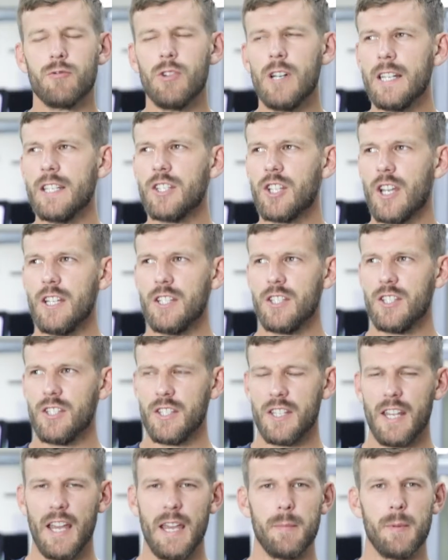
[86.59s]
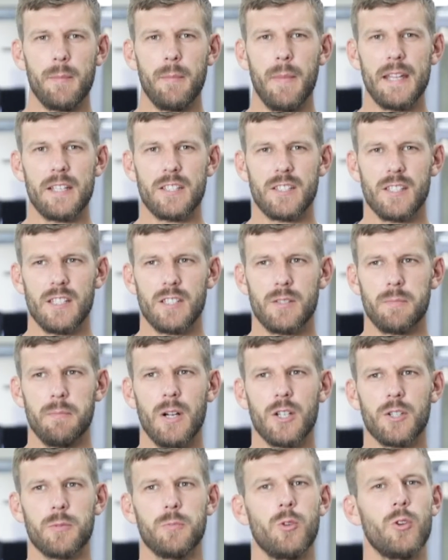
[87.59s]
really changes the game and makes things
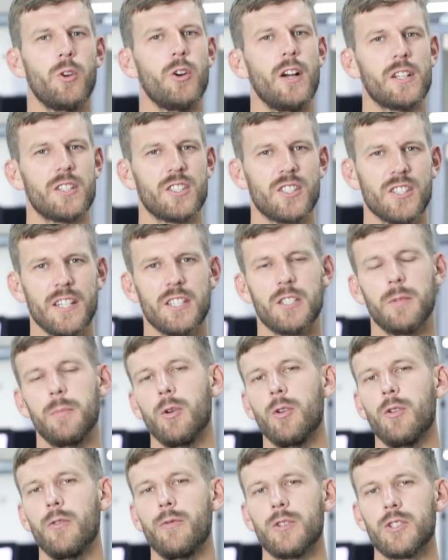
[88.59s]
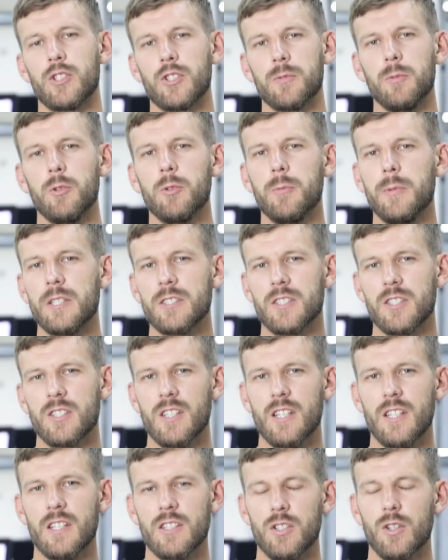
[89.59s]
much more accessible for small
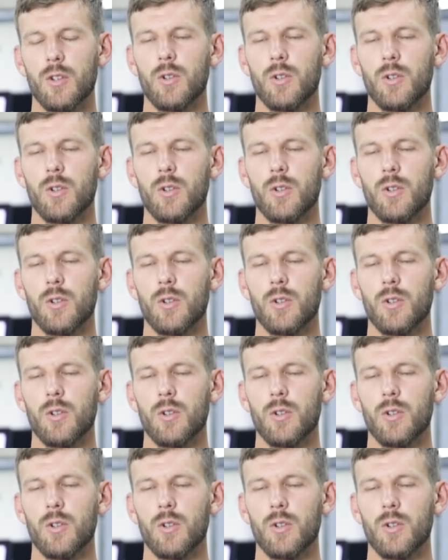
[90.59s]
businesses